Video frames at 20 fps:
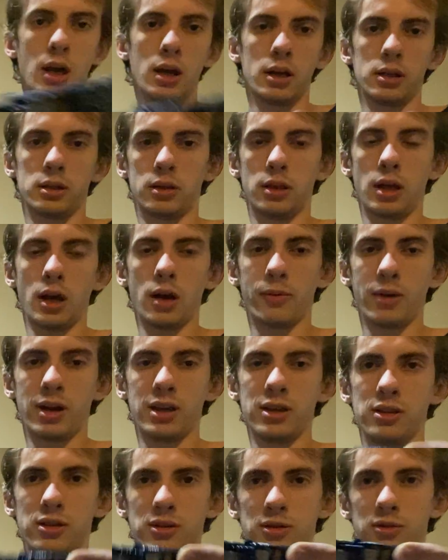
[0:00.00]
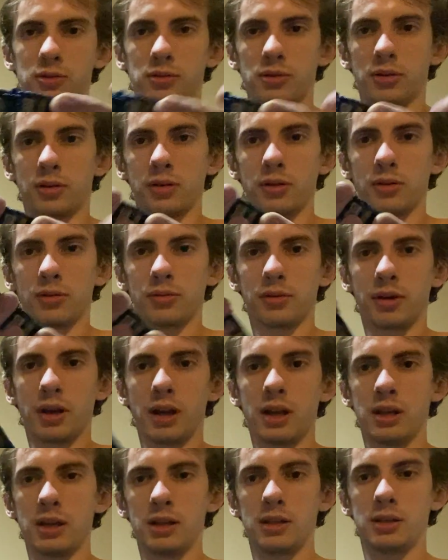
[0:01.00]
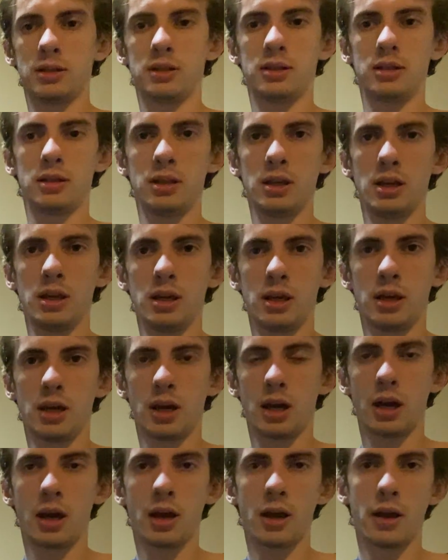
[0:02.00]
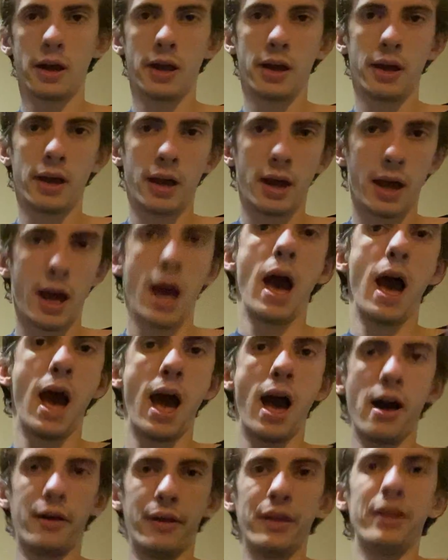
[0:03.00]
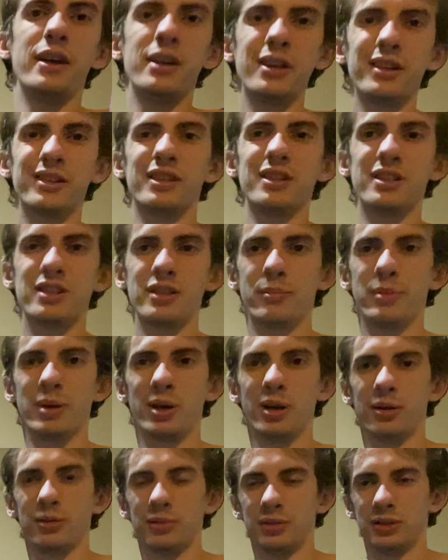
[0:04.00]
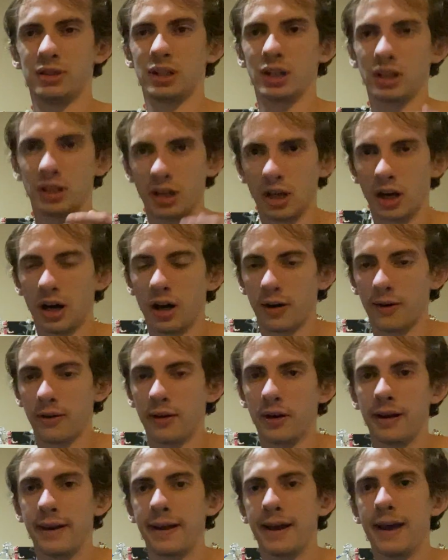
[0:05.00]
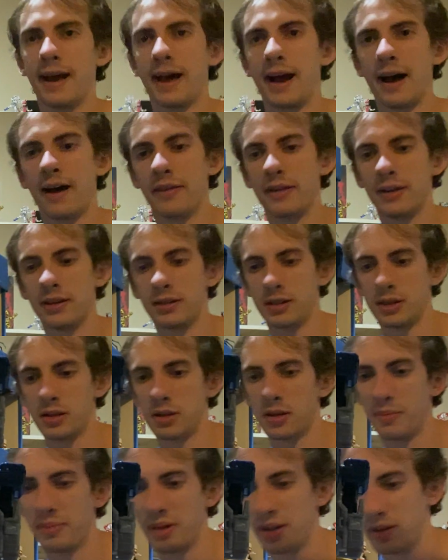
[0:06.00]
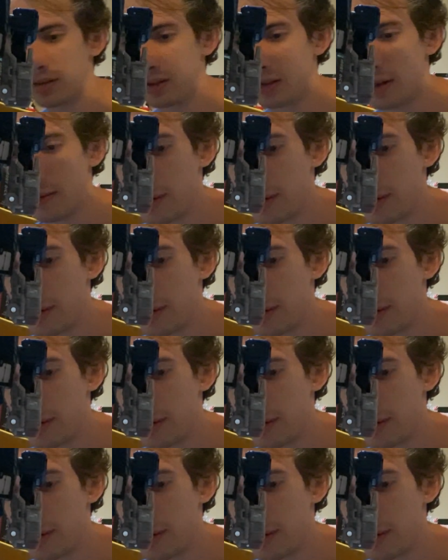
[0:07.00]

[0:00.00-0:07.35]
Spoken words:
So that way you already see how this is supposed to go, how this is supposed to